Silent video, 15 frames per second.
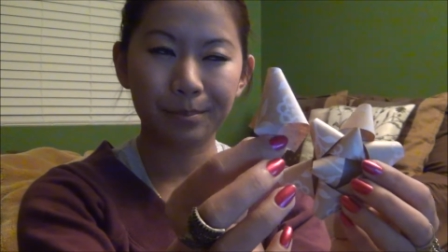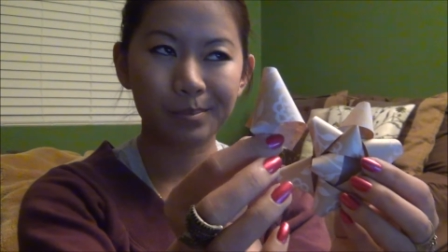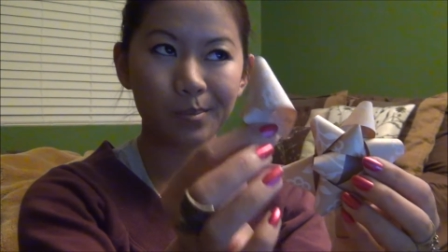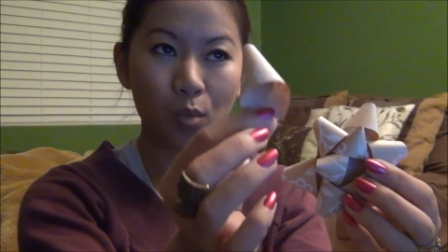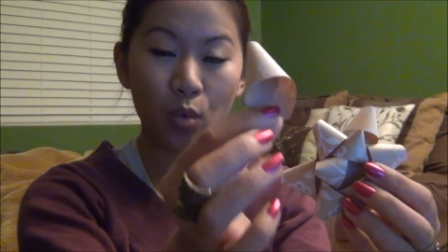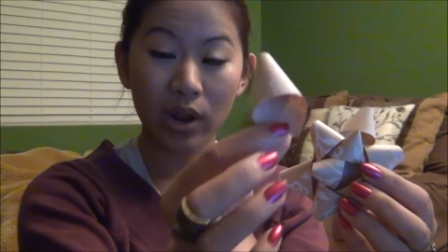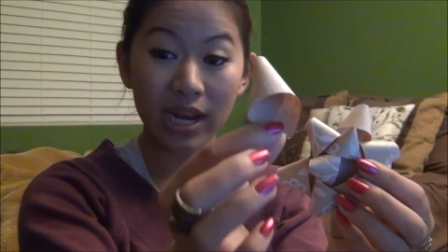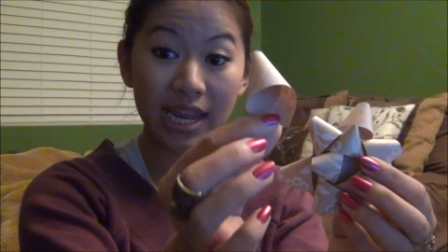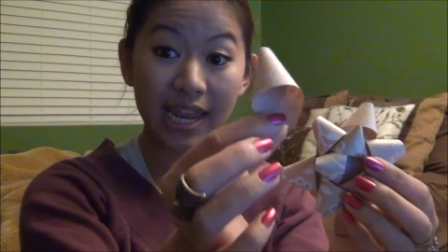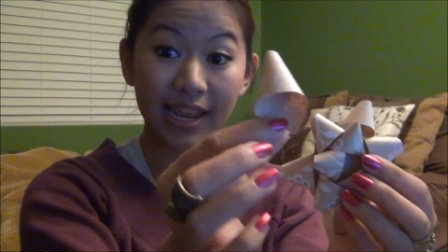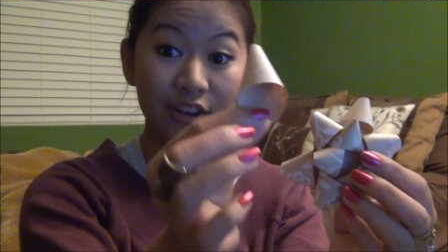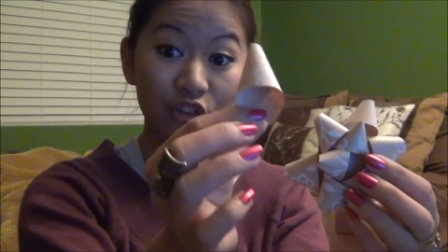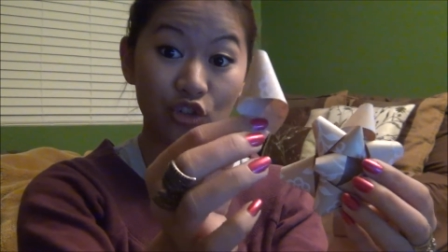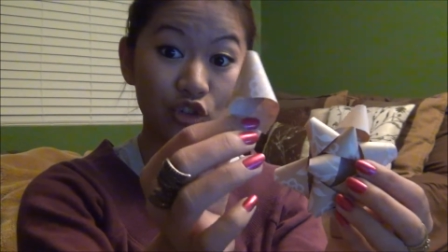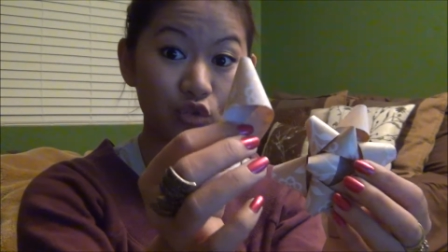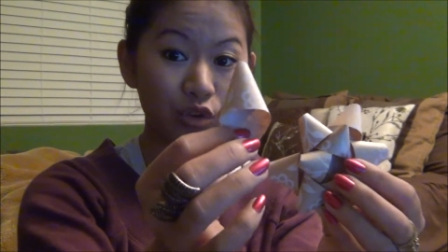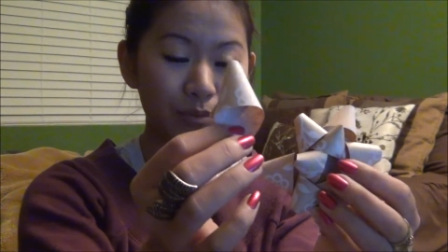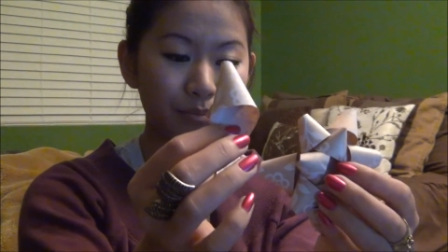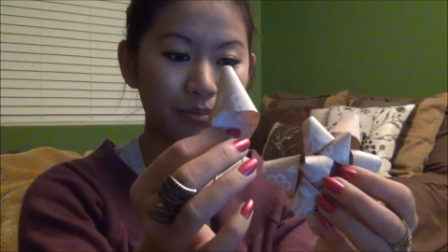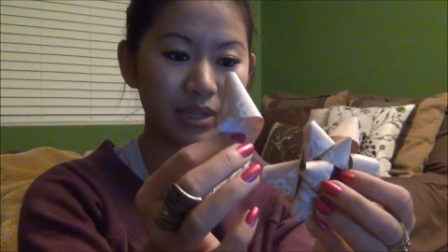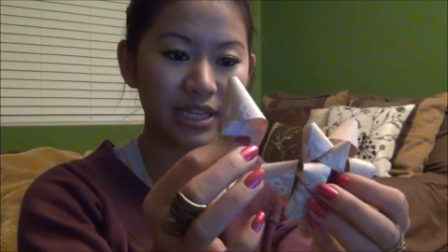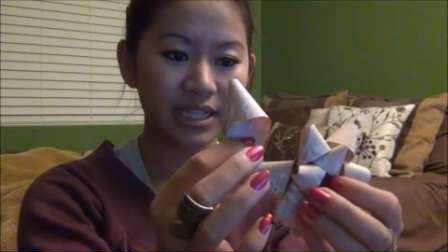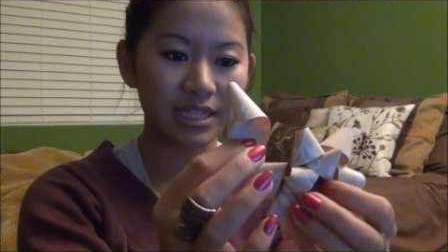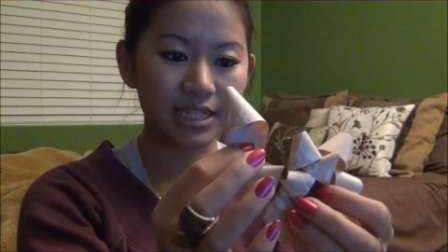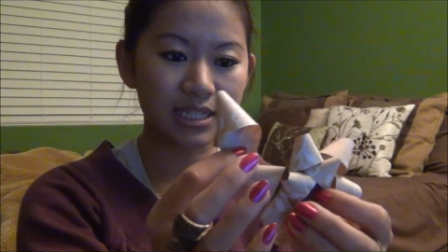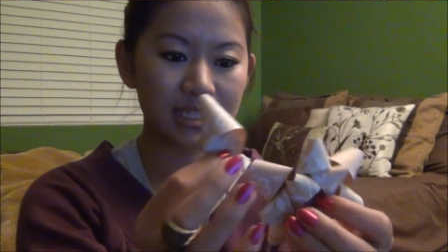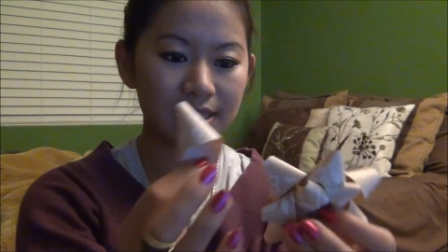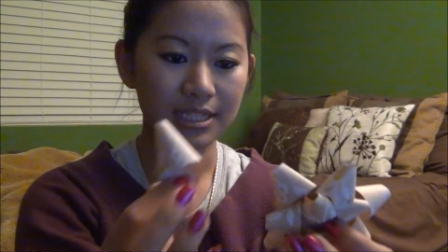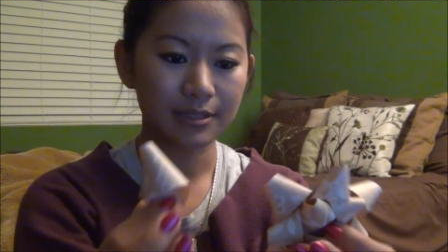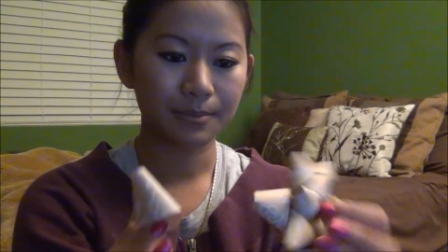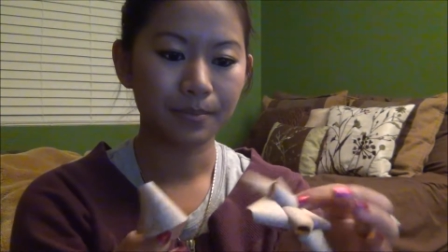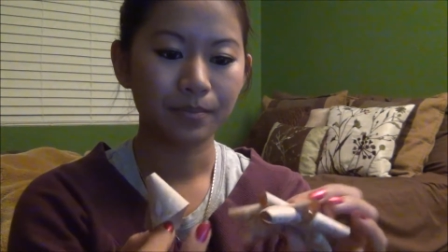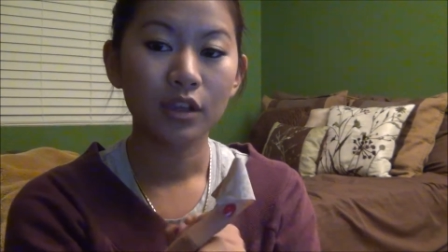1-inch strip pieces.